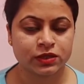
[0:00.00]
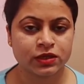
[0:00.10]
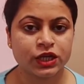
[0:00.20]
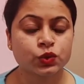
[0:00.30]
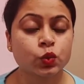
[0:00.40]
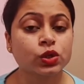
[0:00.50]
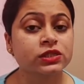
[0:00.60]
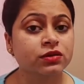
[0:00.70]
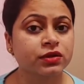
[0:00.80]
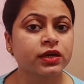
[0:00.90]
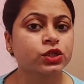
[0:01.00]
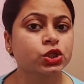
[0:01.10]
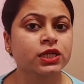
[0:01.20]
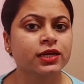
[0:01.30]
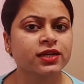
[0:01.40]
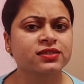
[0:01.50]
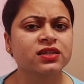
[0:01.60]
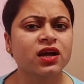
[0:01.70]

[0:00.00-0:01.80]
It was a reaction against the